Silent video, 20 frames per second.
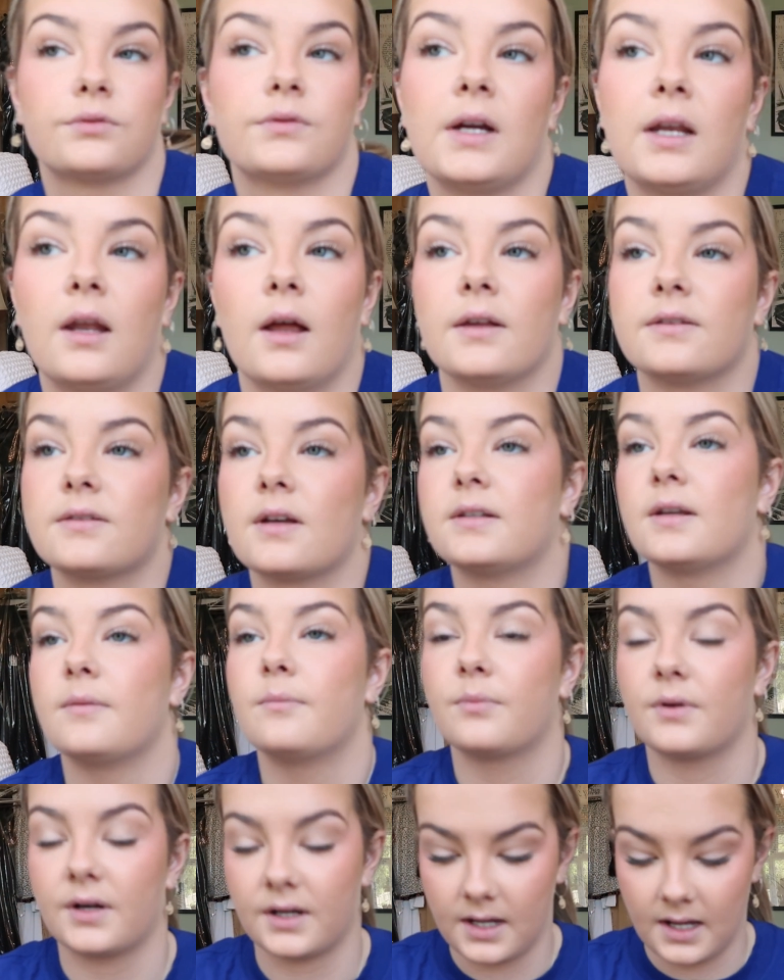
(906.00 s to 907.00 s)
realised I
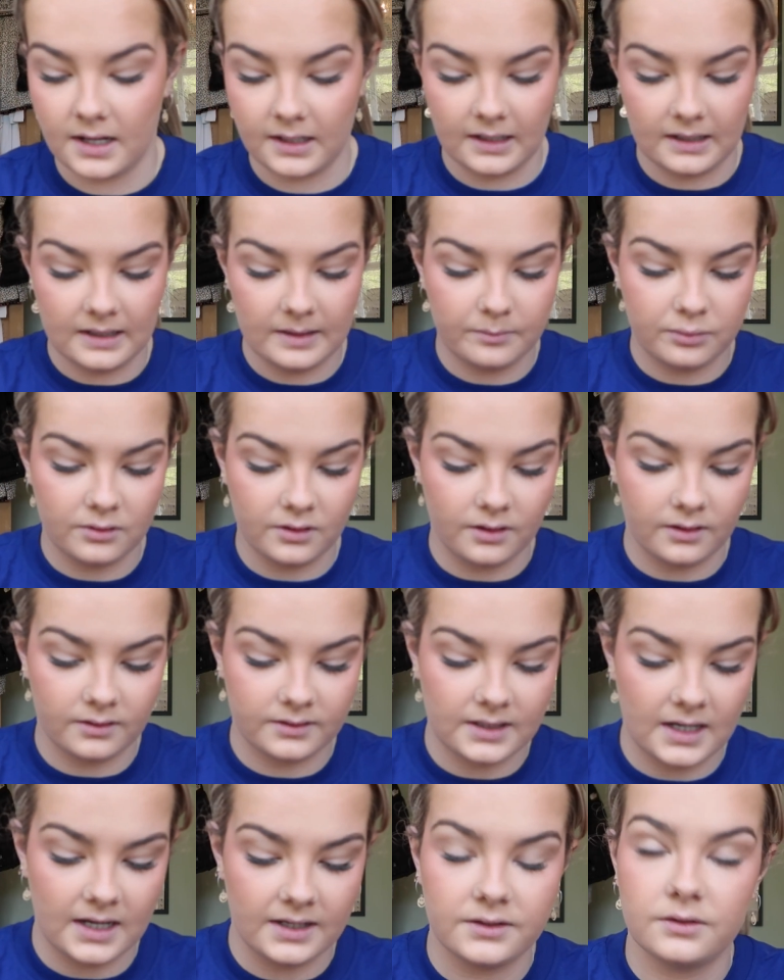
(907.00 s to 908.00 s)
didn't bring any lip
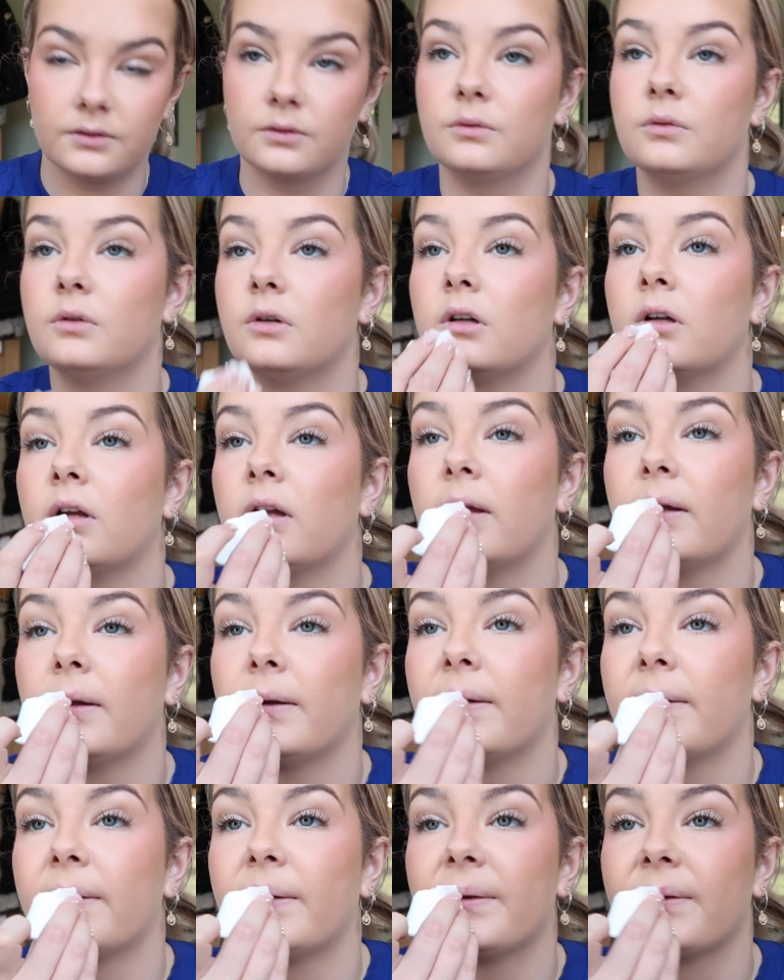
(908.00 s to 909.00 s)
product at all,
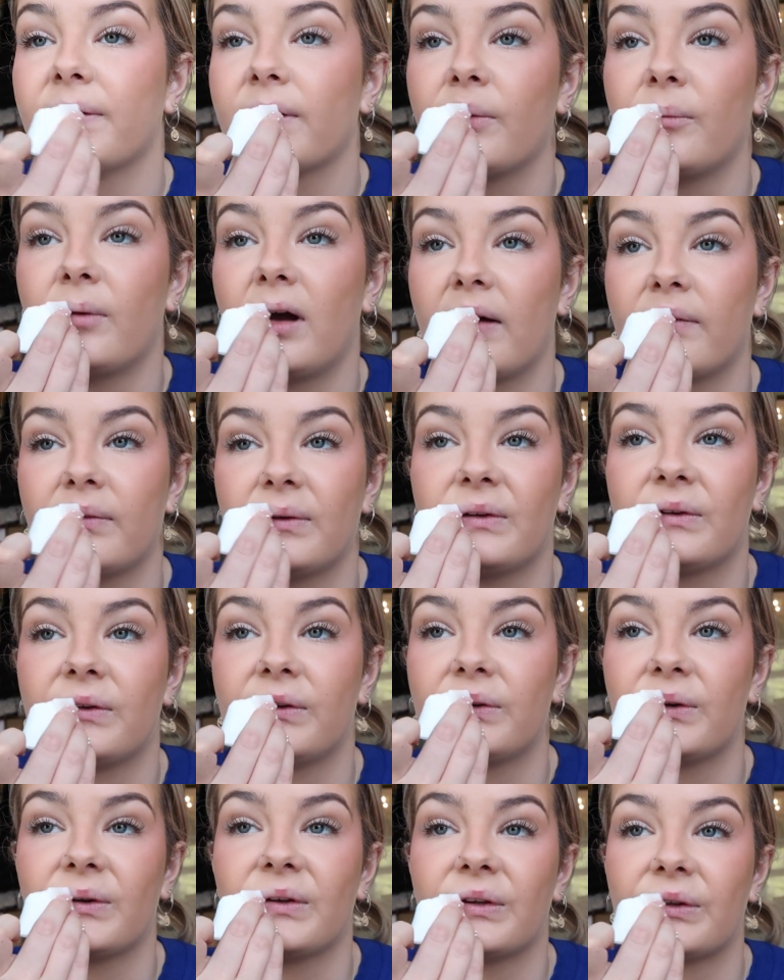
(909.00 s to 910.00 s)
so I'm having to
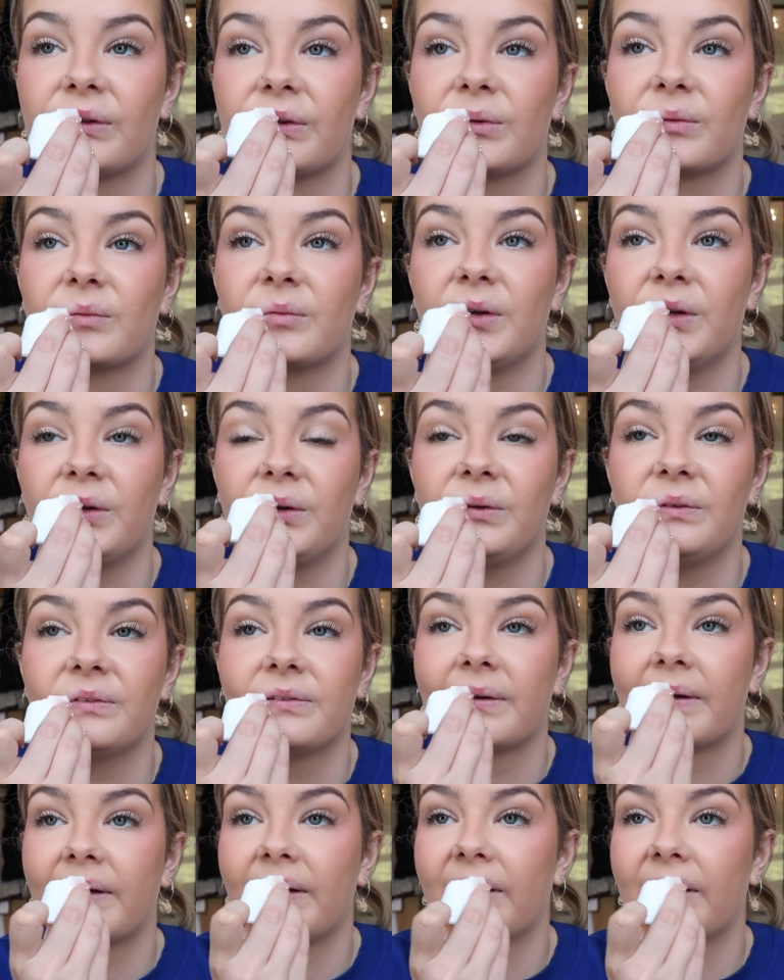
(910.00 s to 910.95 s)
just remove